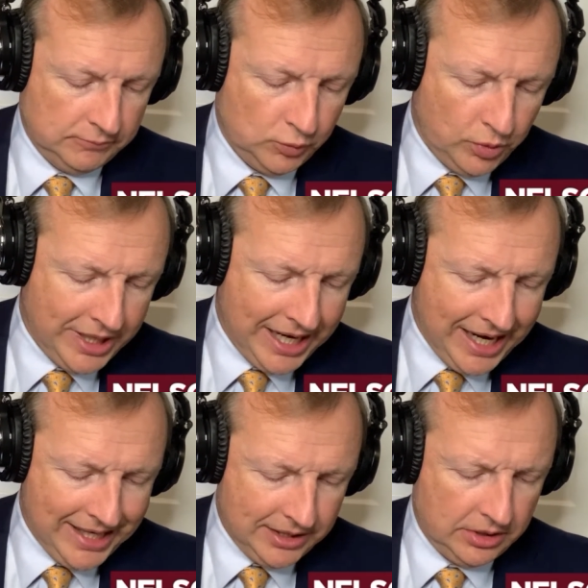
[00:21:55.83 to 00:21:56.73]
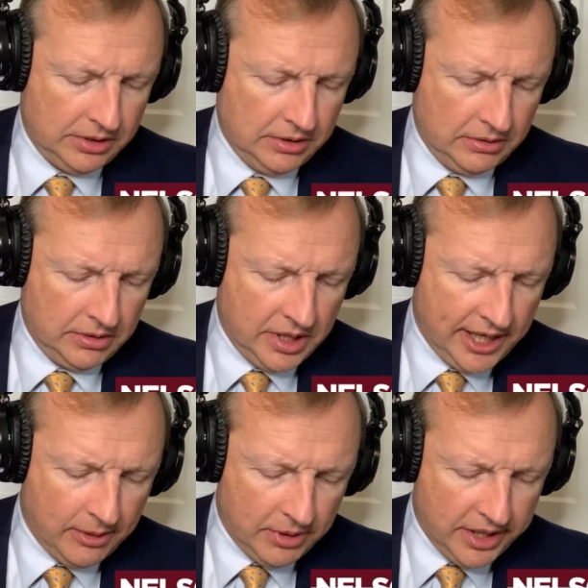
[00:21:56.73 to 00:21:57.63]
when asked
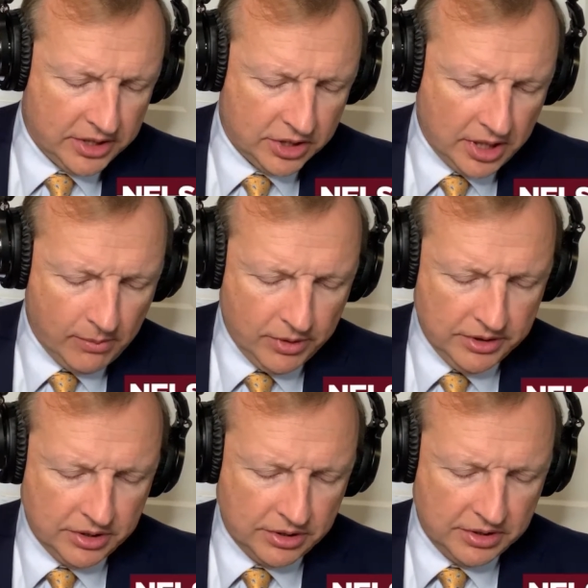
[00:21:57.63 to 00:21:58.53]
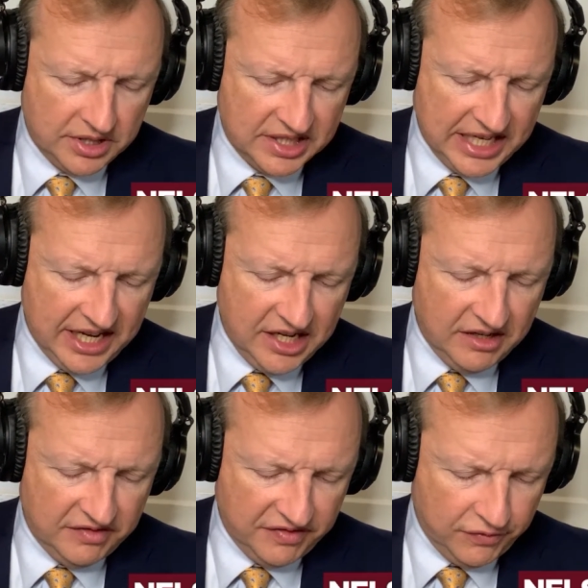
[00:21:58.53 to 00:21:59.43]
how much someone should
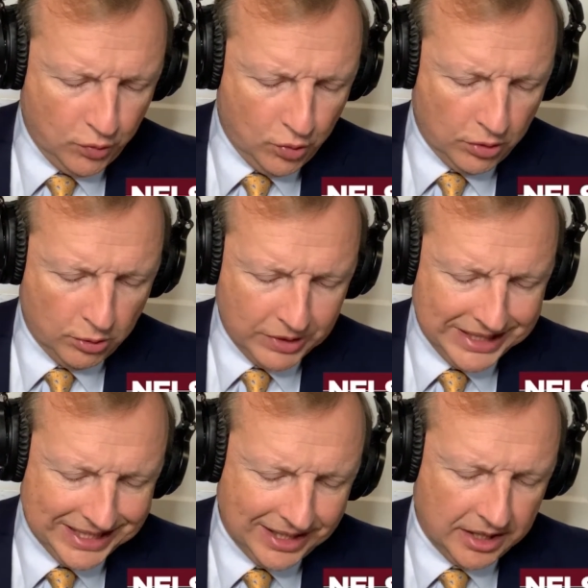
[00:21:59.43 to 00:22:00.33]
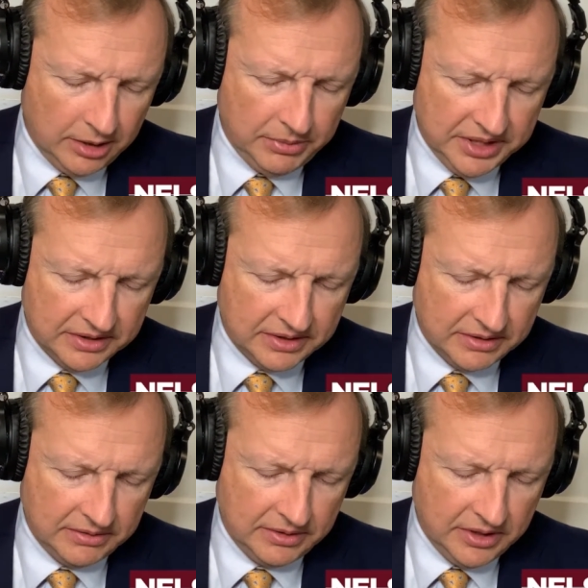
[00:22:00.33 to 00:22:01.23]
save for retirement,
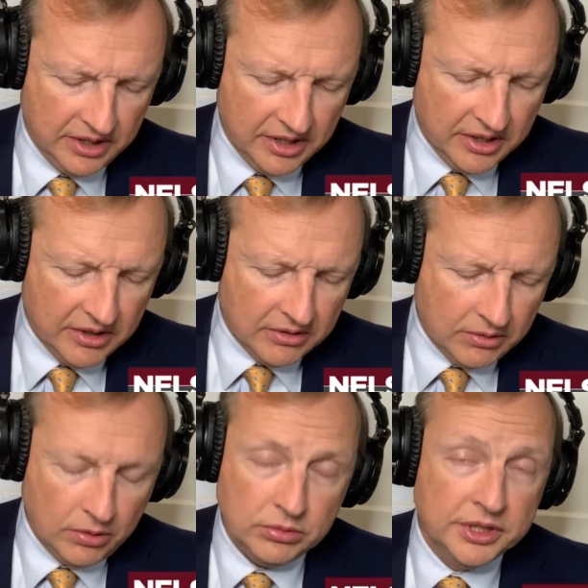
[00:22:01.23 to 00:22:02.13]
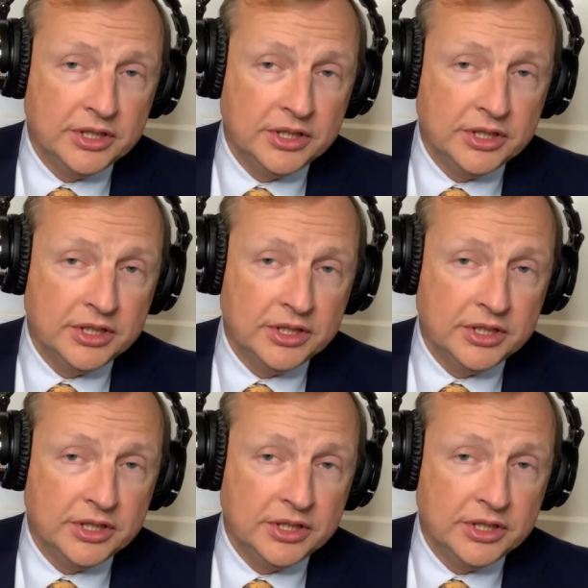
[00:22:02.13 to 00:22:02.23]
only